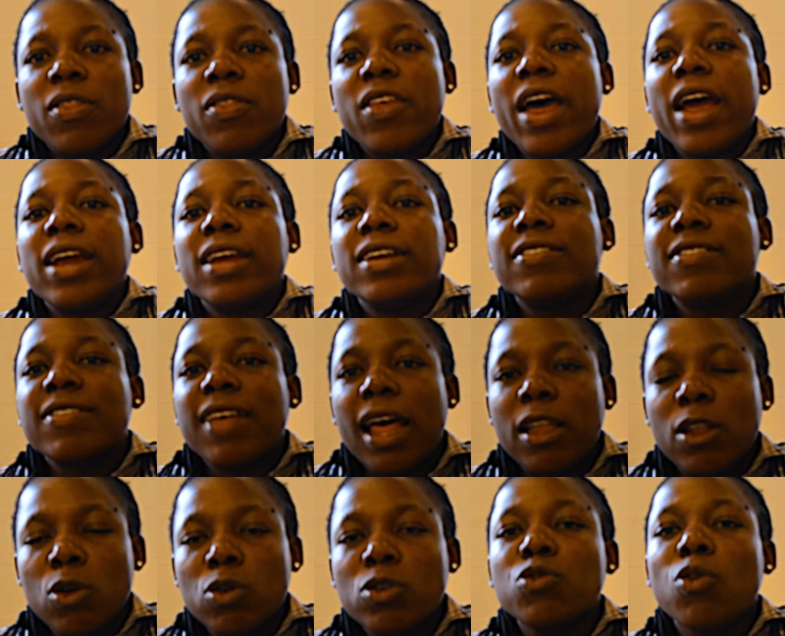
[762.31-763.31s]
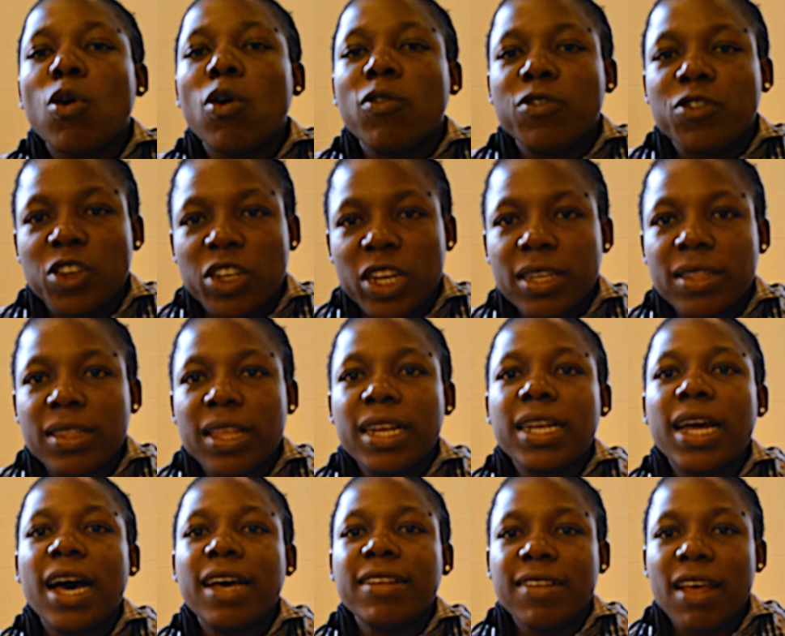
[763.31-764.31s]
there is a lot of change
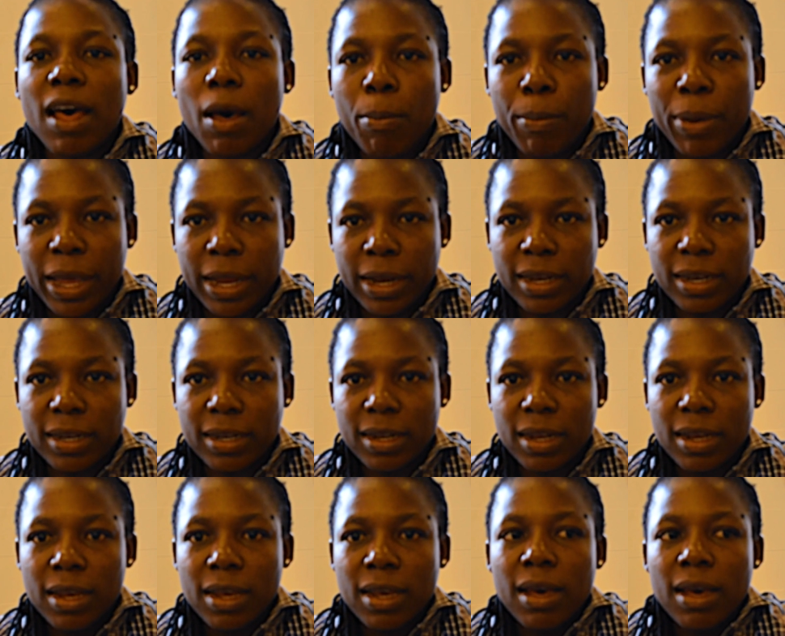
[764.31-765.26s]
that has happened.